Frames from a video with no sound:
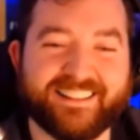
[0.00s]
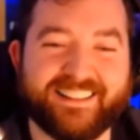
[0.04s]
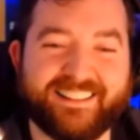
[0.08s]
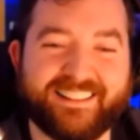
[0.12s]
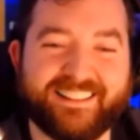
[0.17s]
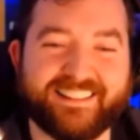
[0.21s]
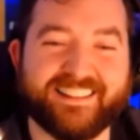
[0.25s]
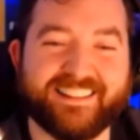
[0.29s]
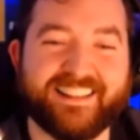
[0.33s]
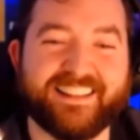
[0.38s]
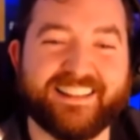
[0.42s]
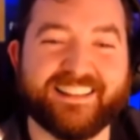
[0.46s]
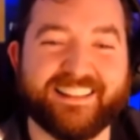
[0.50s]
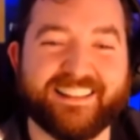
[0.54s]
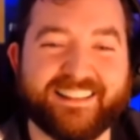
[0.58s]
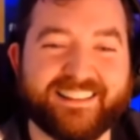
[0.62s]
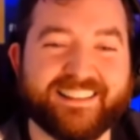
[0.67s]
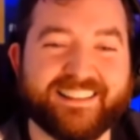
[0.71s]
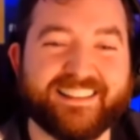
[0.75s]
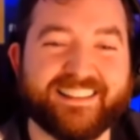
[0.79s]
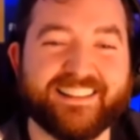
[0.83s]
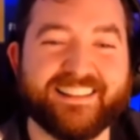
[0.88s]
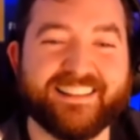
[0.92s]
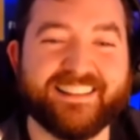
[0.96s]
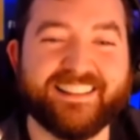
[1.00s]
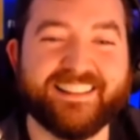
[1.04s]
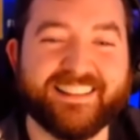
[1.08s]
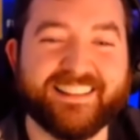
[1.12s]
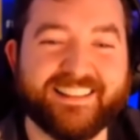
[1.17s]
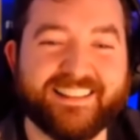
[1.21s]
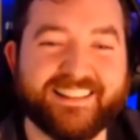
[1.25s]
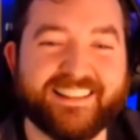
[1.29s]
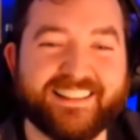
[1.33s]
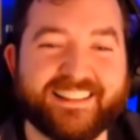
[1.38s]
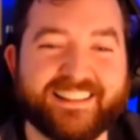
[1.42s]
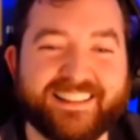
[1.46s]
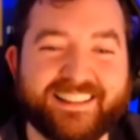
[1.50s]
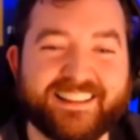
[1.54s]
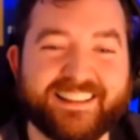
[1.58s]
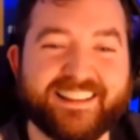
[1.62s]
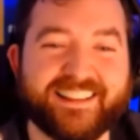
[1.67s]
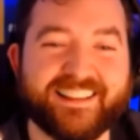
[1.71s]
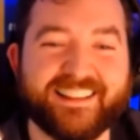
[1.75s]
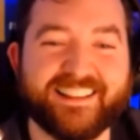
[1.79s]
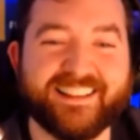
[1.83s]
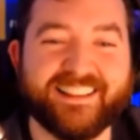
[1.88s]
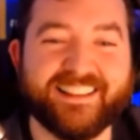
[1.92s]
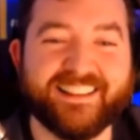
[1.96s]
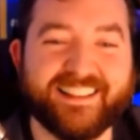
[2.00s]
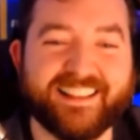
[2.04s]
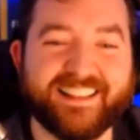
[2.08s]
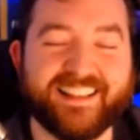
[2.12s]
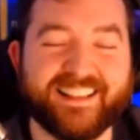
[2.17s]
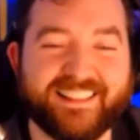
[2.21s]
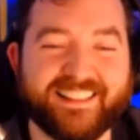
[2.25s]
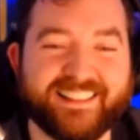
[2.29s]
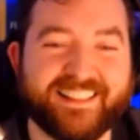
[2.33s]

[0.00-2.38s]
[no speech]